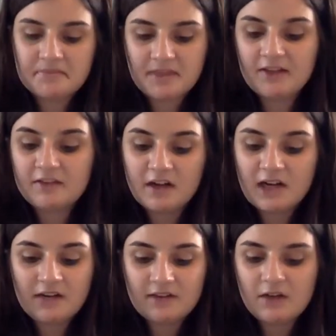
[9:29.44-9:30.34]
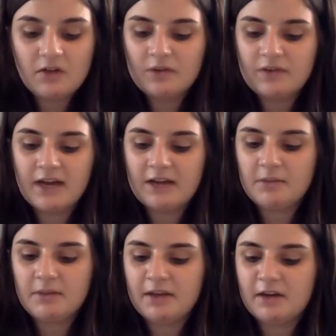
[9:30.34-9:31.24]
It's not identical to either
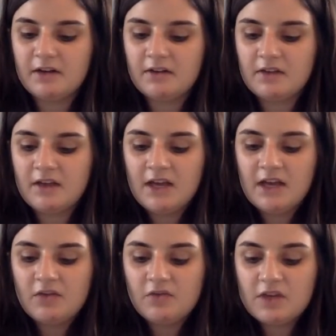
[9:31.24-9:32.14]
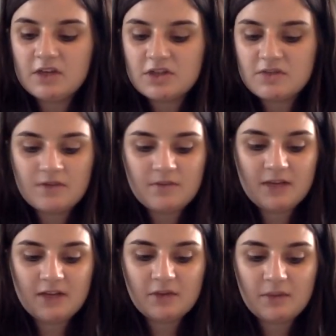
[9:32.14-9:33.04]
parent. Fish,
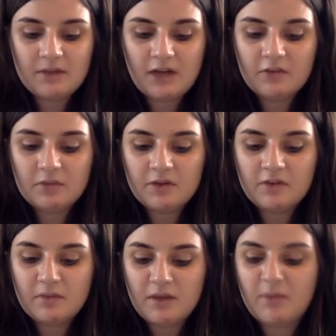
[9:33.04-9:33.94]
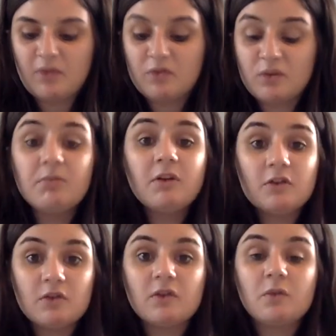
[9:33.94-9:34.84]
amphibians, reptiles, birds, and mammals
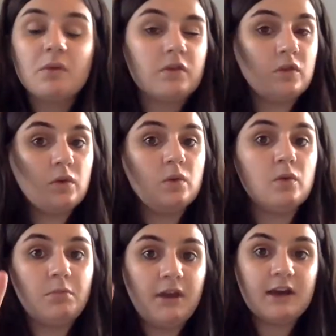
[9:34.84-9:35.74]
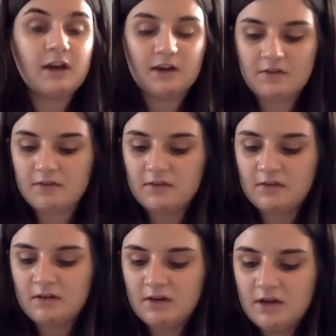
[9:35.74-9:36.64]
reproduce with two parents.
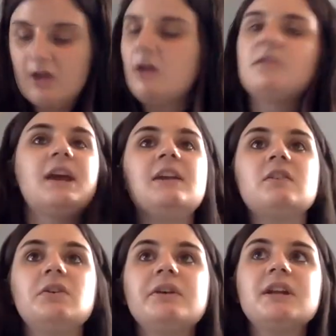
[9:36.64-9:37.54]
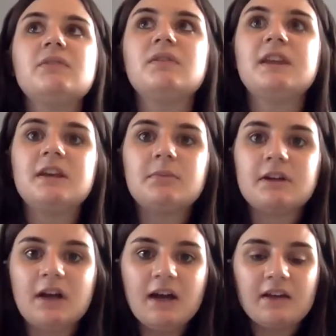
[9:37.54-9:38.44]
Okay, so you can even think about
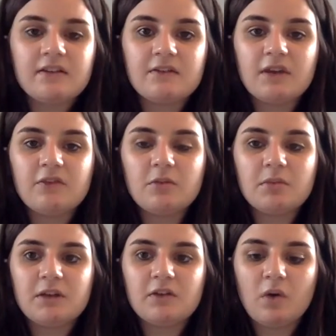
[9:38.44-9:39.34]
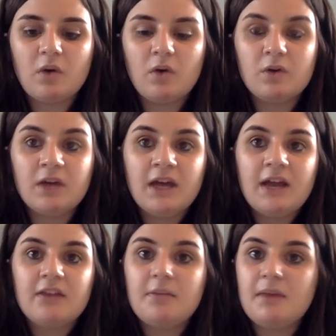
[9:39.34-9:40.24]
us. Have you ever been told
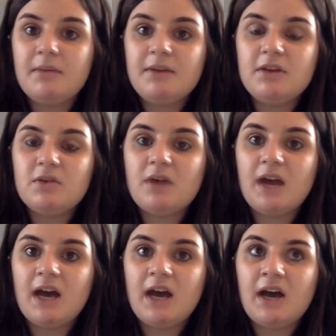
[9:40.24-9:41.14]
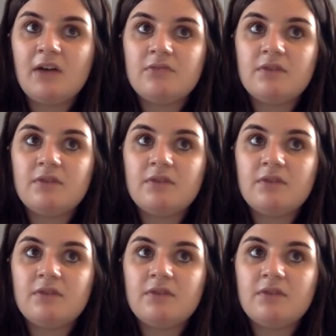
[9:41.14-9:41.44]
that maybe you have